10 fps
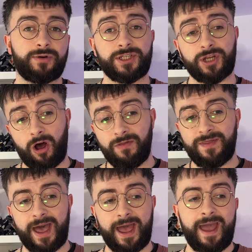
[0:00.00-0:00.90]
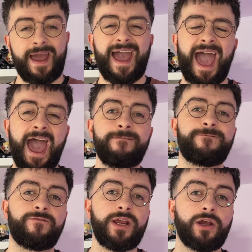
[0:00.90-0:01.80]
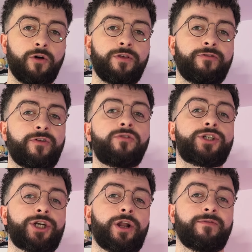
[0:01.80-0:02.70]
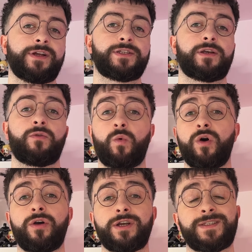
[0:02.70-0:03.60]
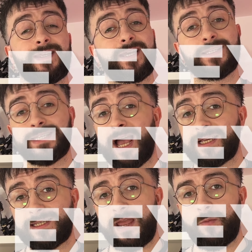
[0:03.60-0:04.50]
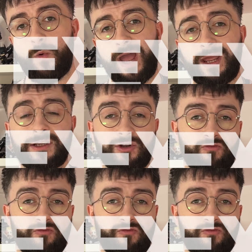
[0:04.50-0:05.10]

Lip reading: isn't on there, every other function of it works the exact same way as a